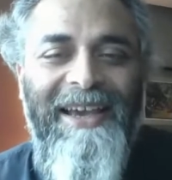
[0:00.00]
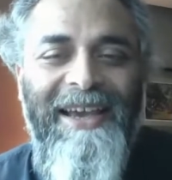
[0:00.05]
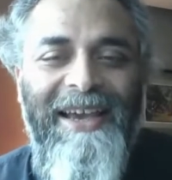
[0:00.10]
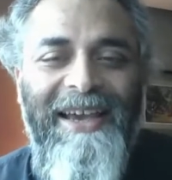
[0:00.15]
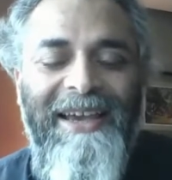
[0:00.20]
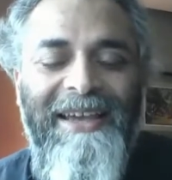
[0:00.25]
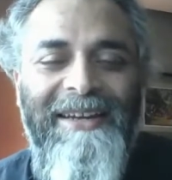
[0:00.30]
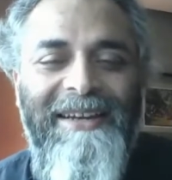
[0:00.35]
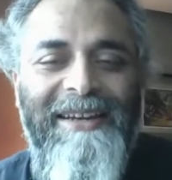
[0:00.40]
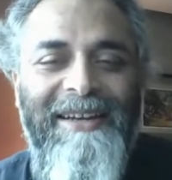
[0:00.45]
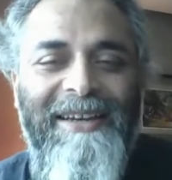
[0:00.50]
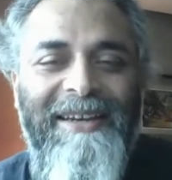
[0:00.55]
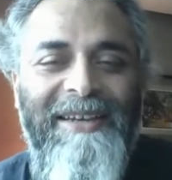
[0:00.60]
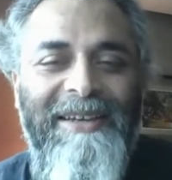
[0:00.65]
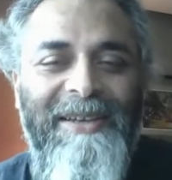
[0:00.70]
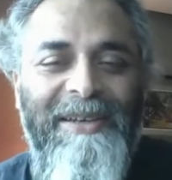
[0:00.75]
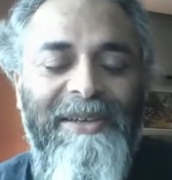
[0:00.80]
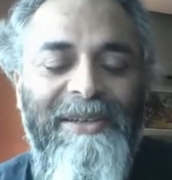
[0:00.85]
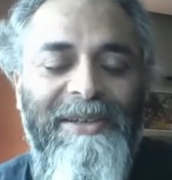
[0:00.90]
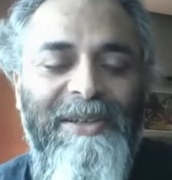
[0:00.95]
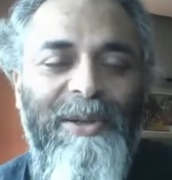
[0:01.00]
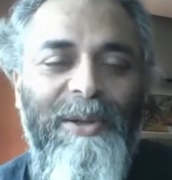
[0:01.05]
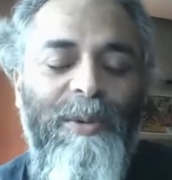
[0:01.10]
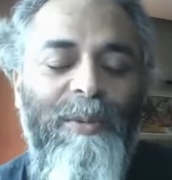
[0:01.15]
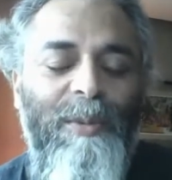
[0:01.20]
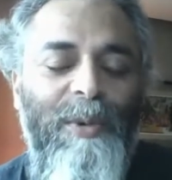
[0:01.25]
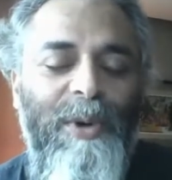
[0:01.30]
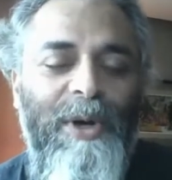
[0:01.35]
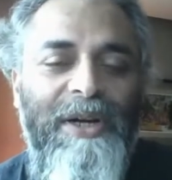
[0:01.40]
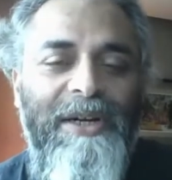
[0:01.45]
And you
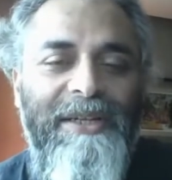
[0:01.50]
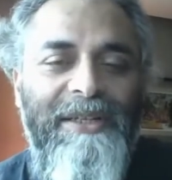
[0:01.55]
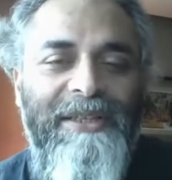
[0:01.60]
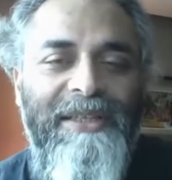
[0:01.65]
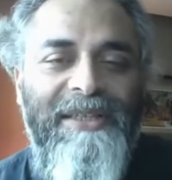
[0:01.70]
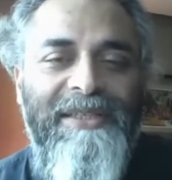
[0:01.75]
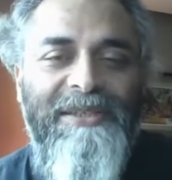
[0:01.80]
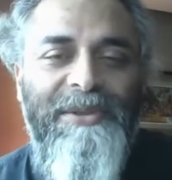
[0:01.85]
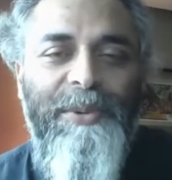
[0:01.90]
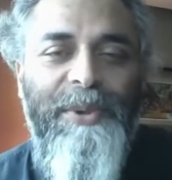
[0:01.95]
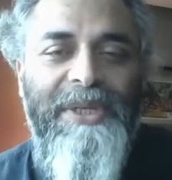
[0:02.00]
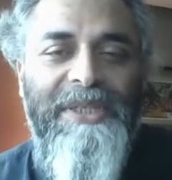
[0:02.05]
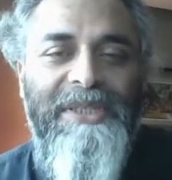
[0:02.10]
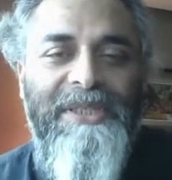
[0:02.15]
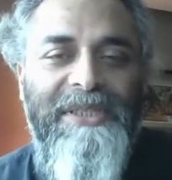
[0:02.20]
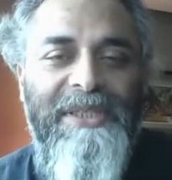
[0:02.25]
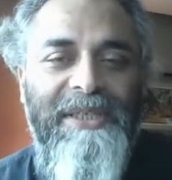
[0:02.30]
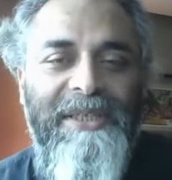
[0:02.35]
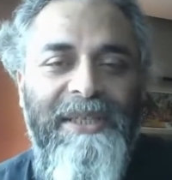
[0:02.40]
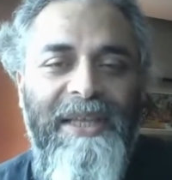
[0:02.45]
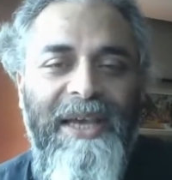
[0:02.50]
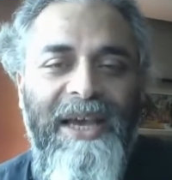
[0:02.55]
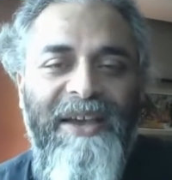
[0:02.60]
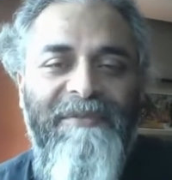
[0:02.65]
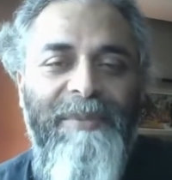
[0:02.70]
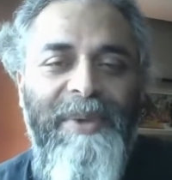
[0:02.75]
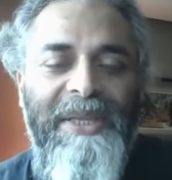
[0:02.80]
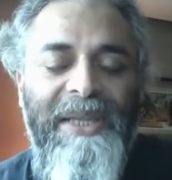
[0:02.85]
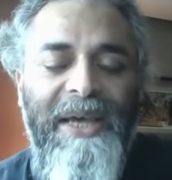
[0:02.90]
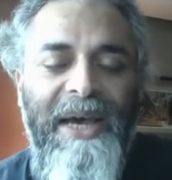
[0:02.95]
know what? This question I
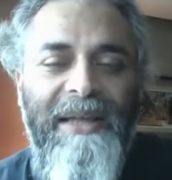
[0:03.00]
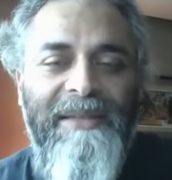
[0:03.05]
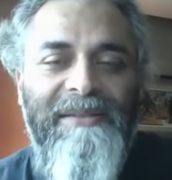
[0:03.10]
have been